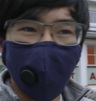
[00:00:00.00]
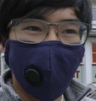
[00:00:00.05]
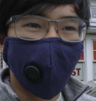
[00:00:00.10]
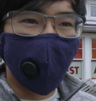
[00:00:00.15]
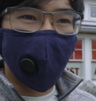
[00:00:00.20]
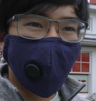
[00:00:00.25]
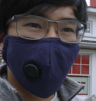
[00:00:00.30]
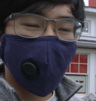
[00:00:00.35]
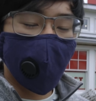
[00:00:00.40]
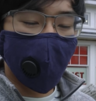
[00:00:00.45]
is
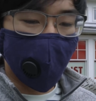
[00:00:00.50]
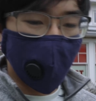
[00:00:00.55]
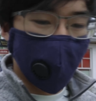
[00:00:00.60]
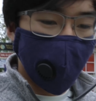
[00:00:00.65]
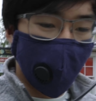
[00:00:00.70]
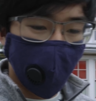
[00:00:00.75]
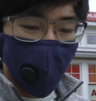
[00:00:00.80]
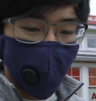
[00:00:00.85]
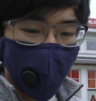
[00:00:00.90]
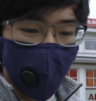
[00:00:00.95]
kind of cool.
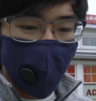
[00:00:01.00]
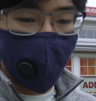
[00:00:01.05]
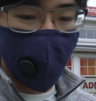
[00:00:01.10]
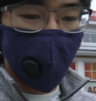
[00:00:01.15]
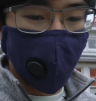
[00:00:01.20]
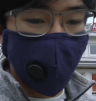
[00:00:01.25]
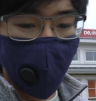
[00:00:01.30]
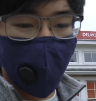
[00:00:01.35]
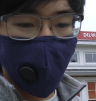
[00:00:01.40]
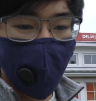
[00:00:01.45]
So I might
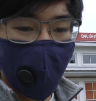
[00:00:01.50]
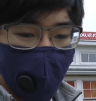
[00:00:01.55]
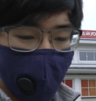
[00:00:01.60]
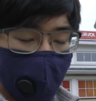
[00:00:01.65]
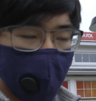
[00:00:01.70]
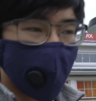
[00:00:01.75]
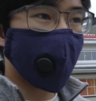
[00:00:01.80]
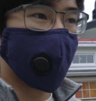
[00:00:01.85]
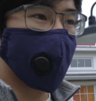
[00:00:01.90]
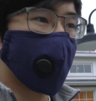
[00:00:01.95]
do some
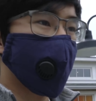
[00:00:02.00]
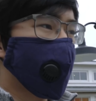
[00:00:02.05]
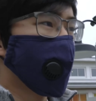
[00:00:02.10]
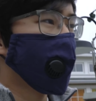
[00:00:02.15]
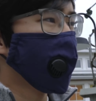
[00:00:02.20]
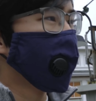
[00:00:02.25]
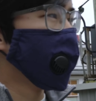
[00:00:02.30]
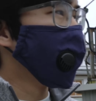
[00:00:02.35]
photos then.